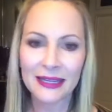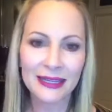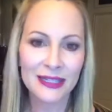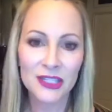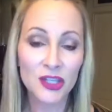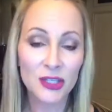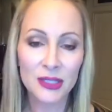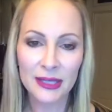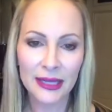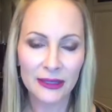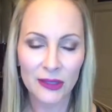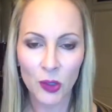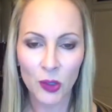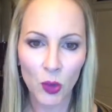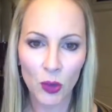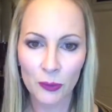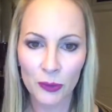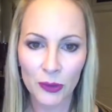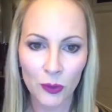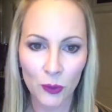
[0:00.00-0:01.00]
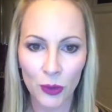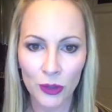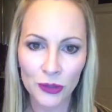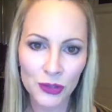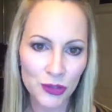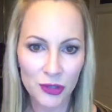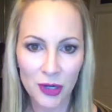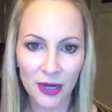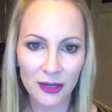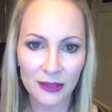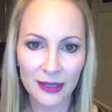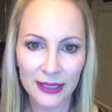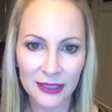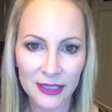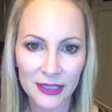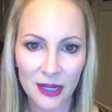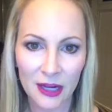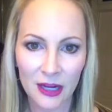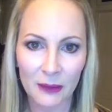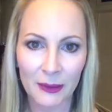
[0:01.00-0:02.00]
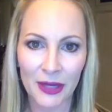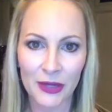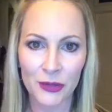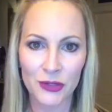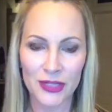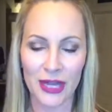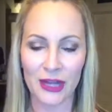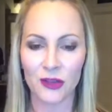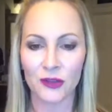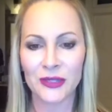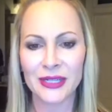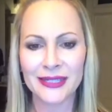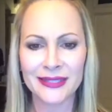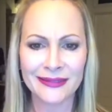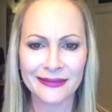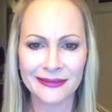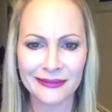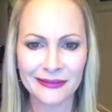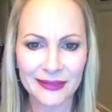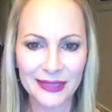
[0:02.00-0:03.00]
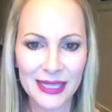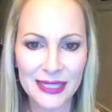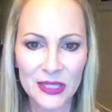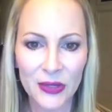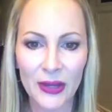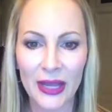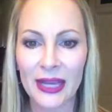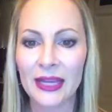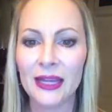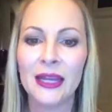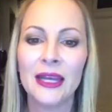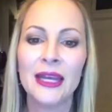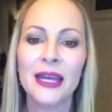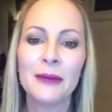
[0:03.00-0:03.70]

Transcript: It's just like the corporate world. You're not allowed to talk about your salaries, and that's okay.